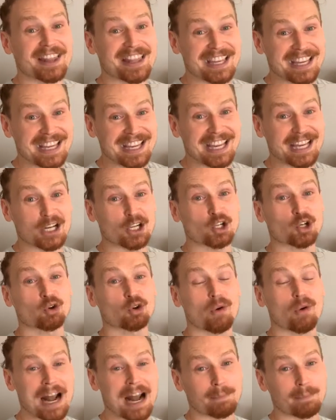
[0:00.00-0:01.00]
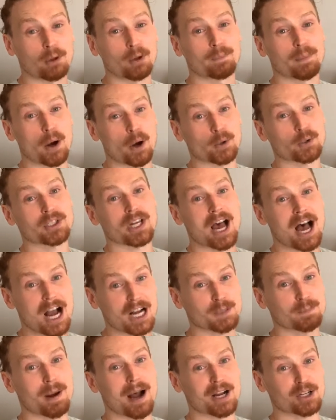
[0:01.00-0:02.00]
the incredible
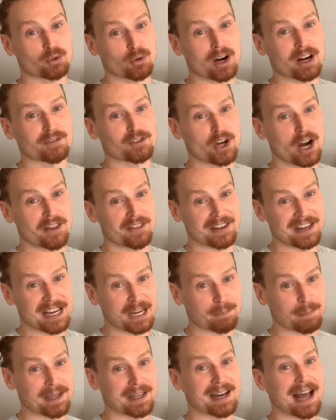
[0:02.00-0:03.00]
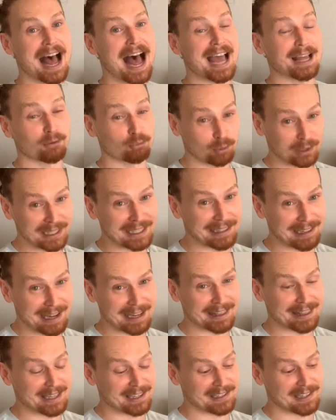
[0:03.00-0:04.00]
post-Hox Pox run of Jonathan Hickman. I really
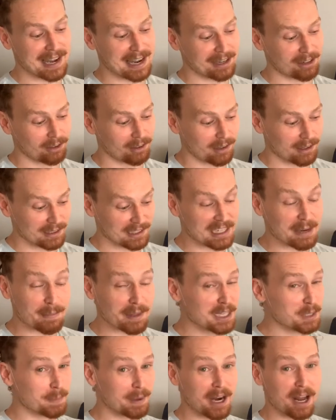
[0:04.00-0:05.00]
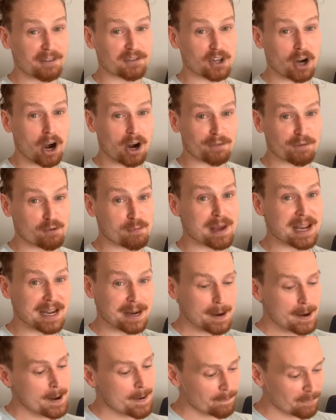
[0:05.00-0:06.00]
like this title. Some of the spinoffs aren't for
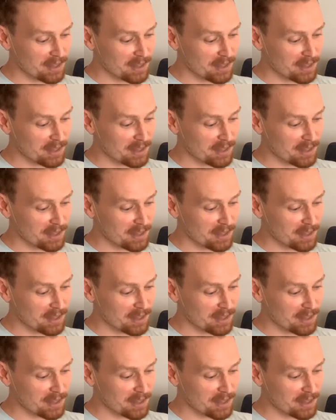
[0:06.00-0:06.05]
me.